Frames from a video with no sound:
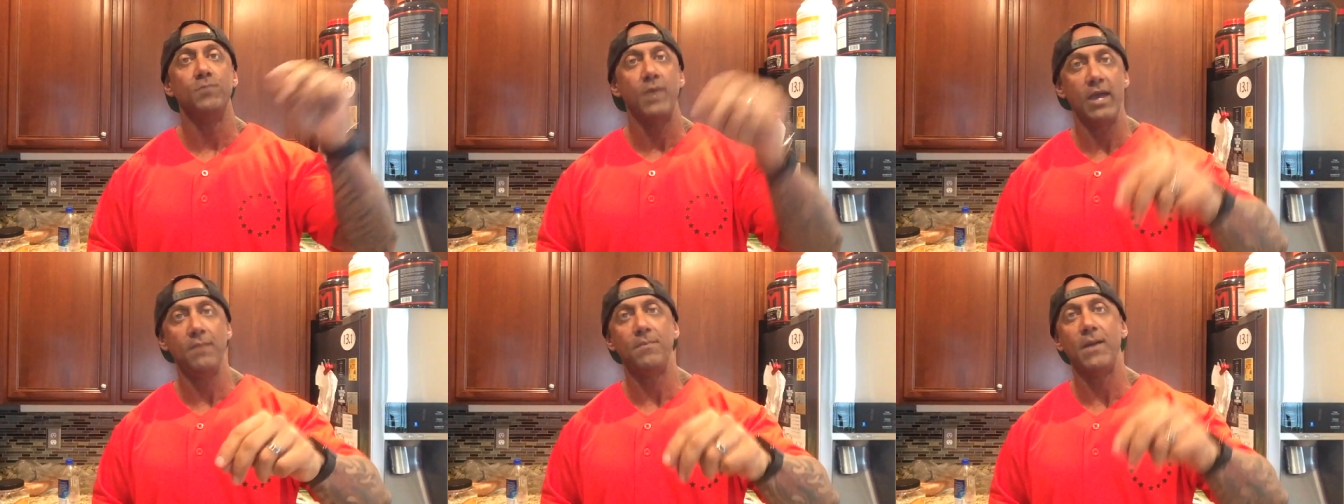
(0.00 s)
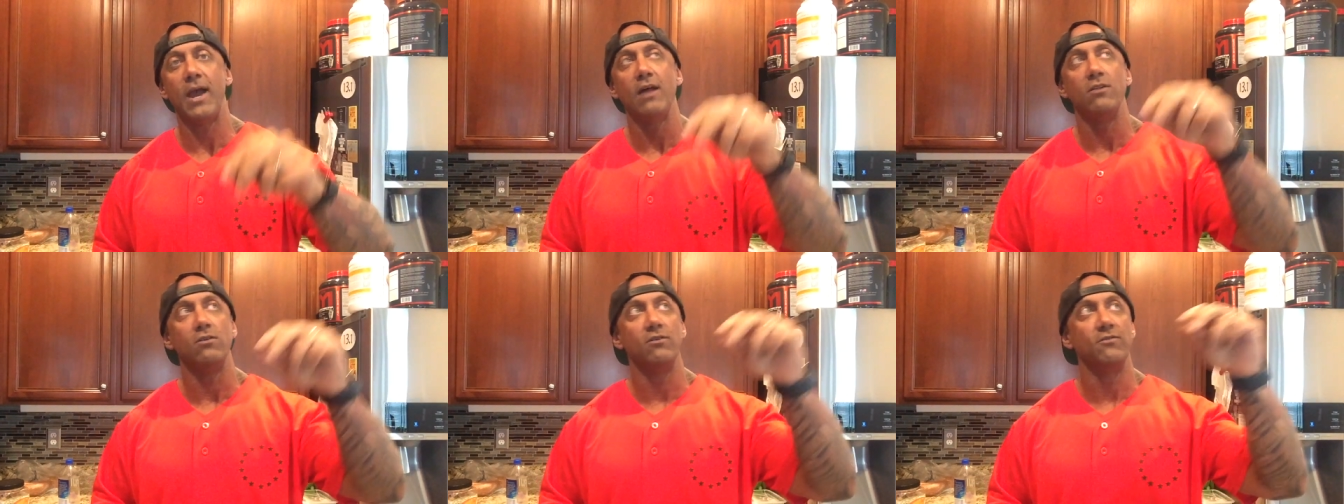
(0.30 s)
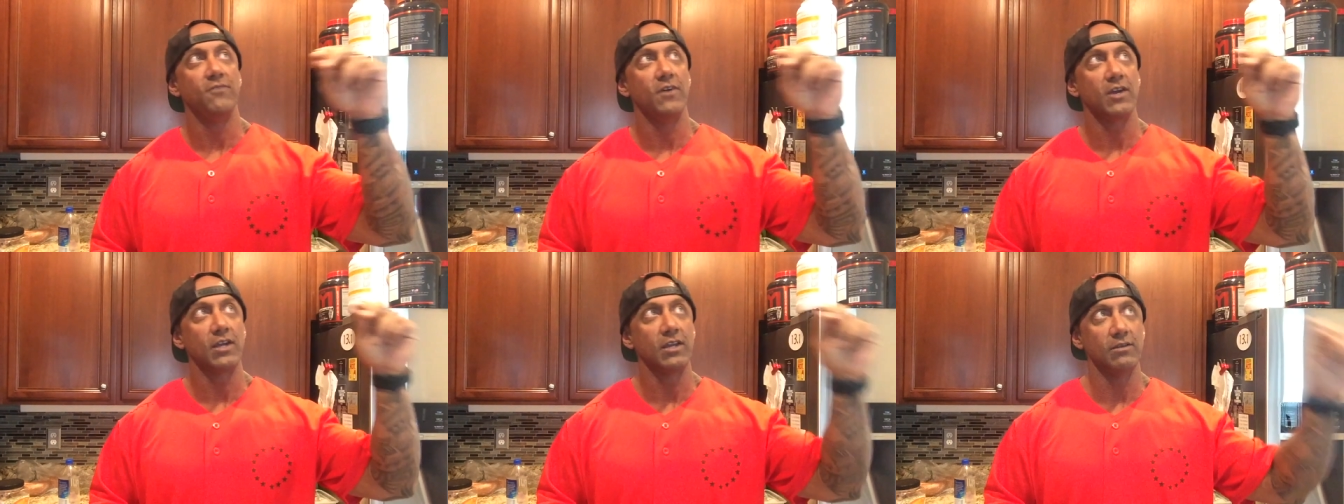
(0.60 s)
PayPal or
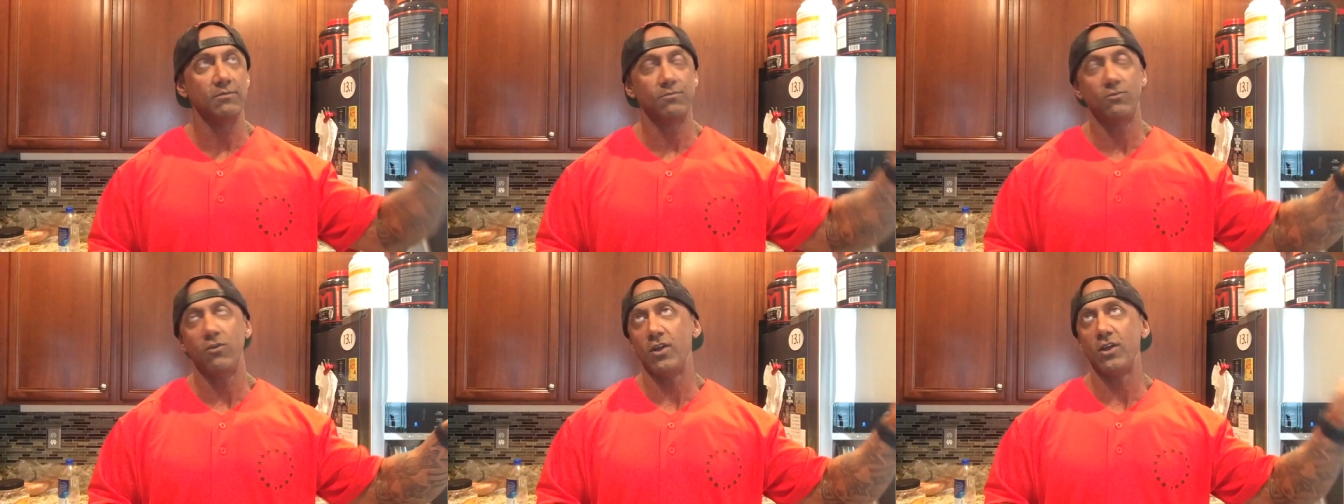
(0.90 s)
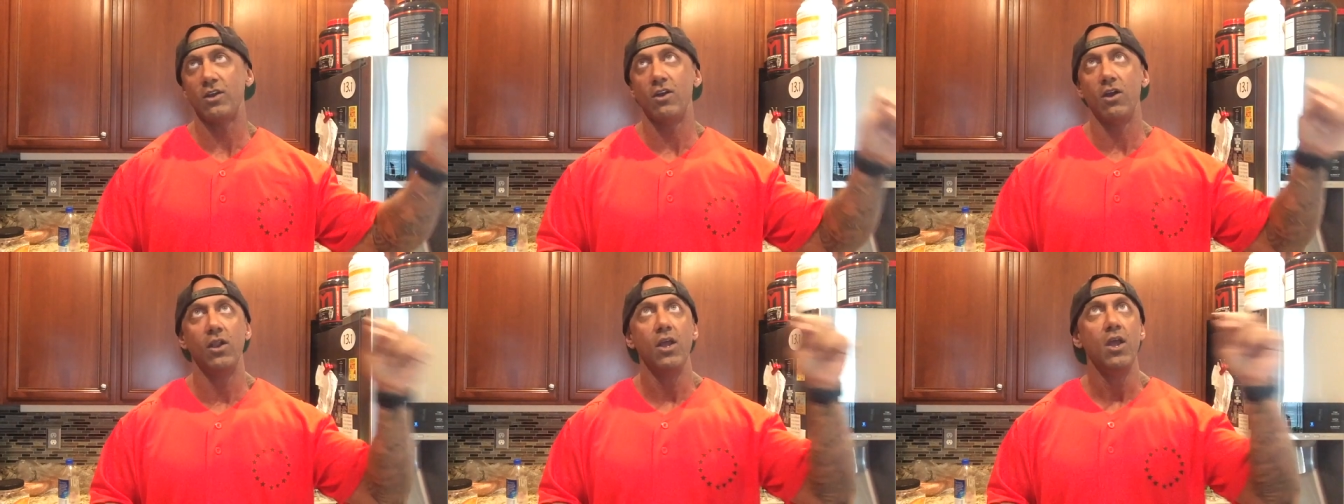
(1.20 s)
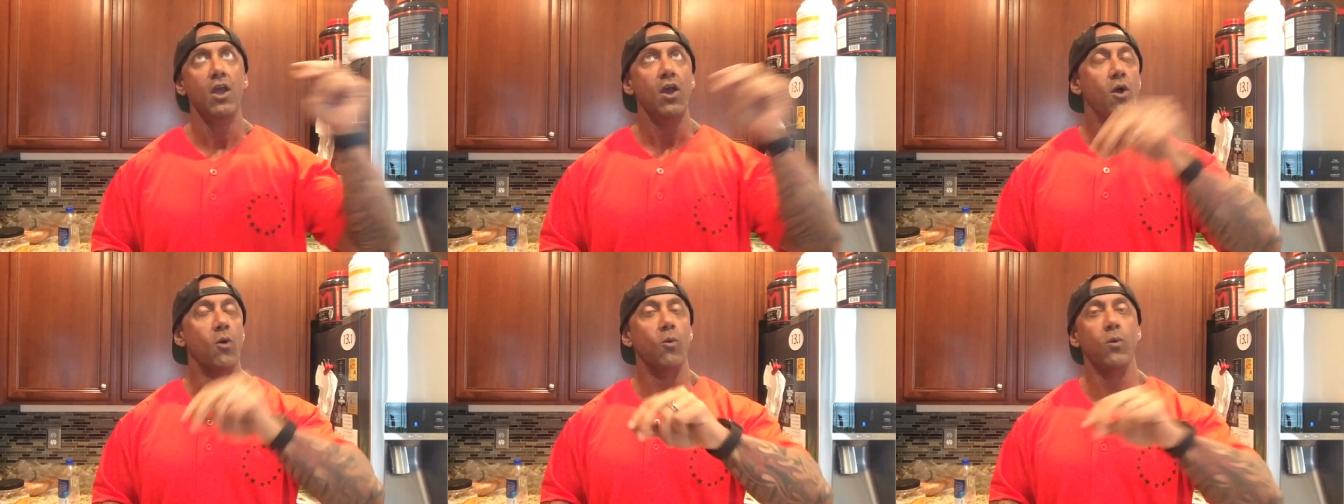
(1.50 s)
fucking credit card
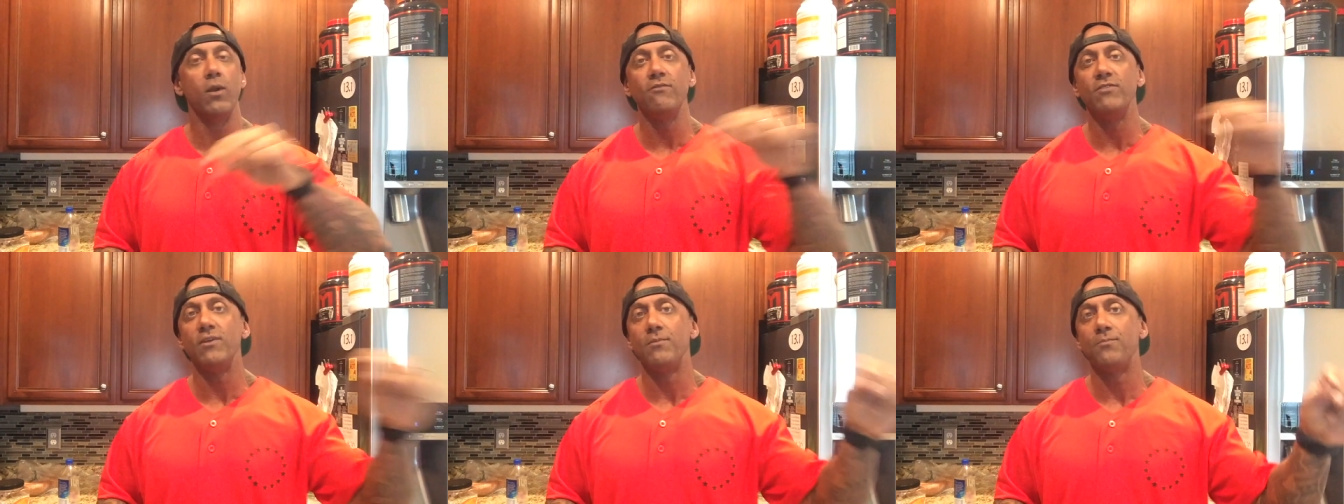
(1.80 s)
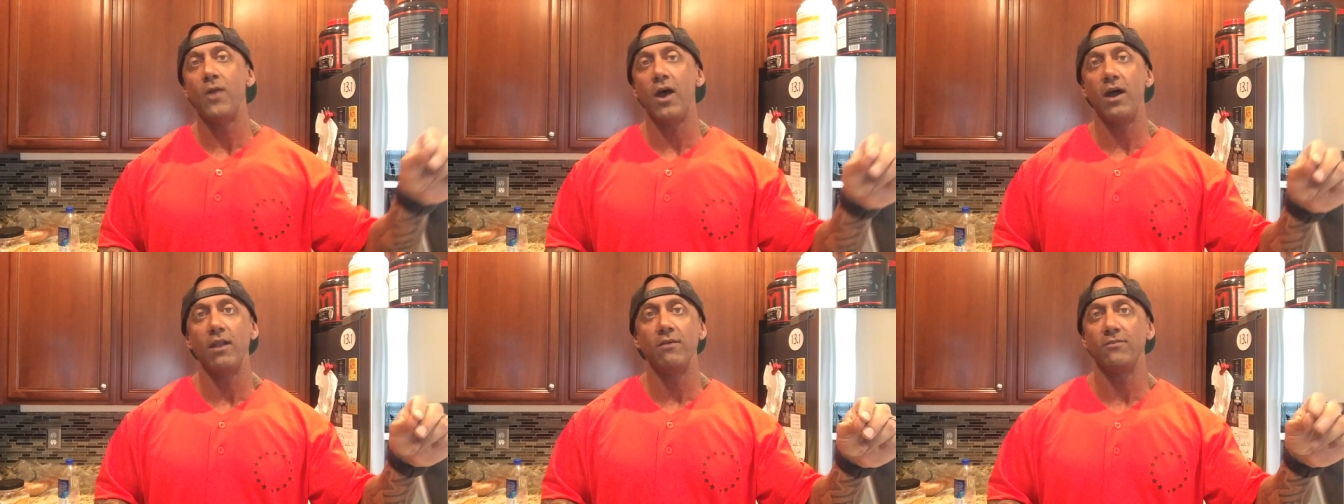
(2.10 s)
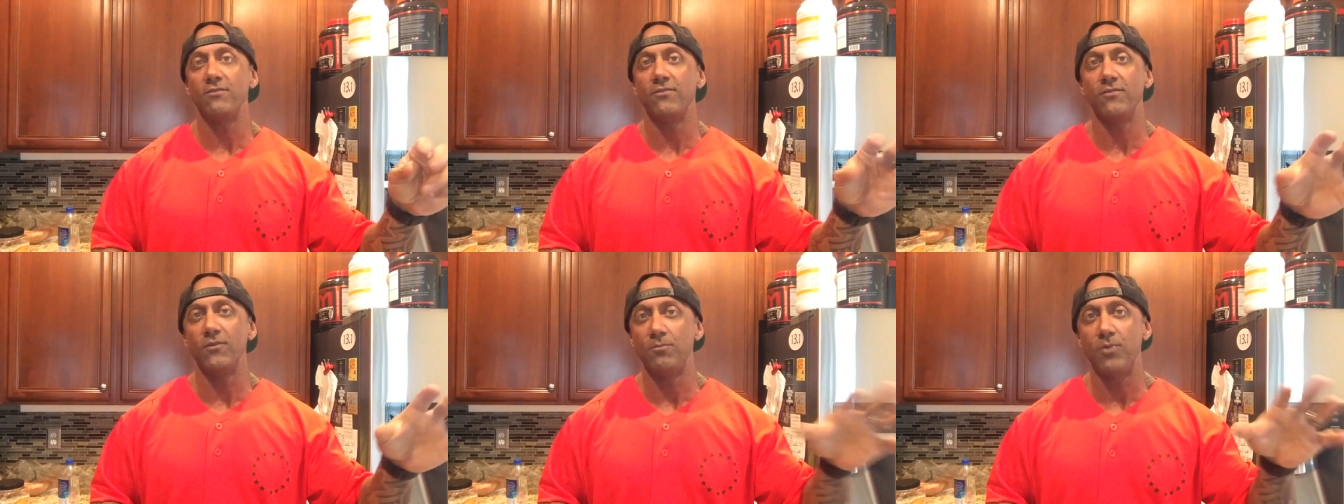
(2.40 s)
or whatever the
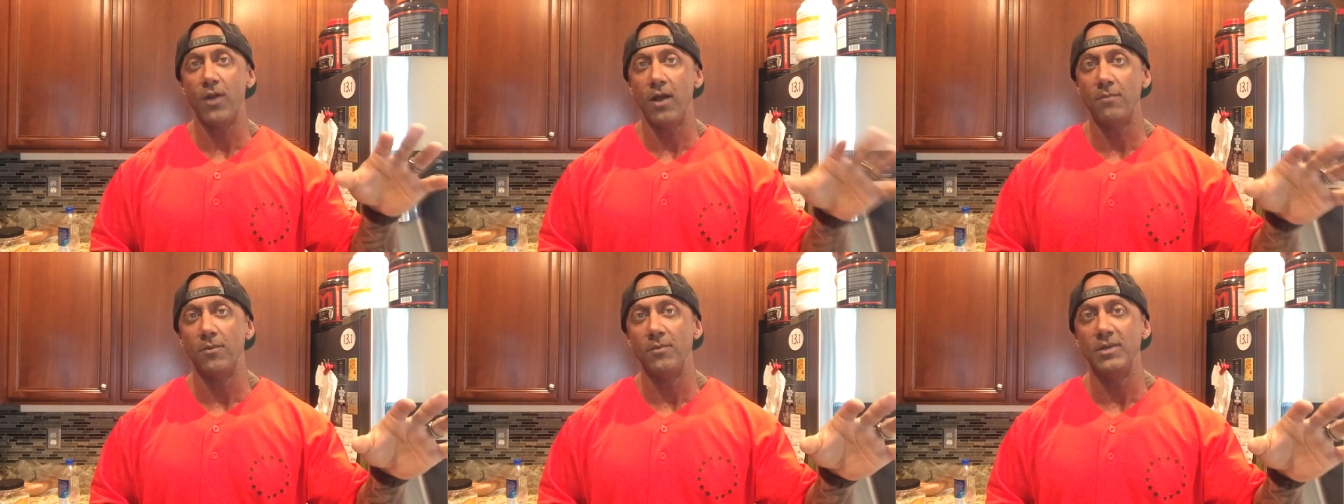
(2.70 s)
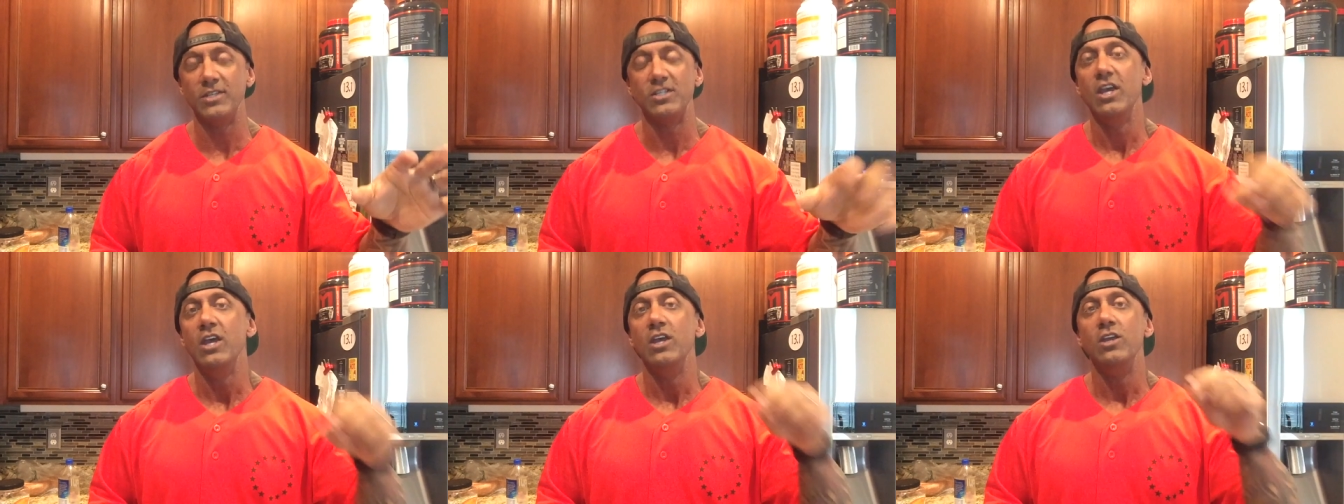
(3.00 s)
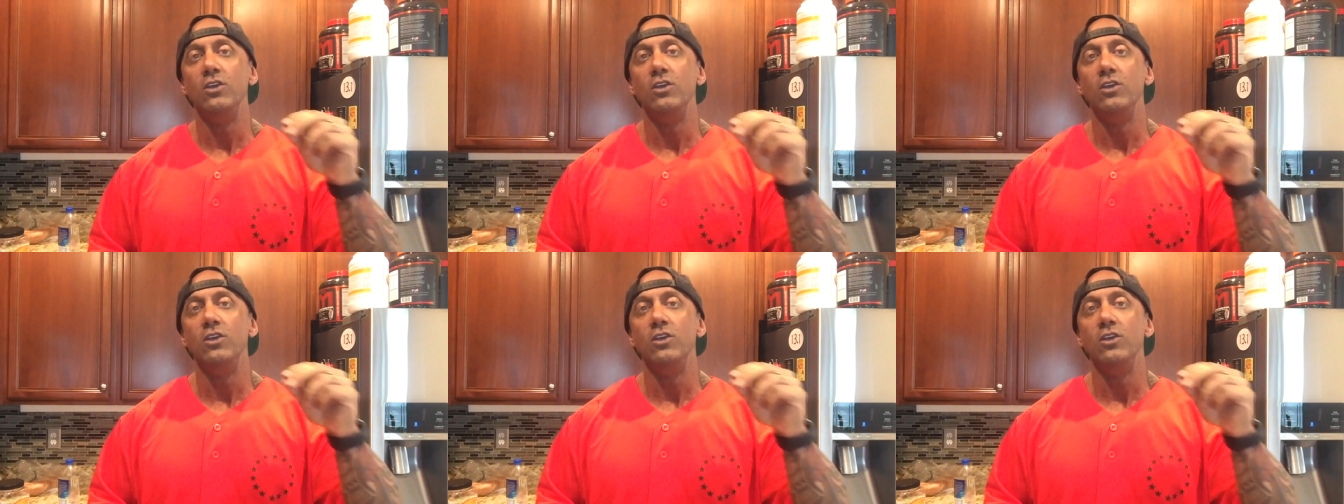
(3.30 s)
product, problem is.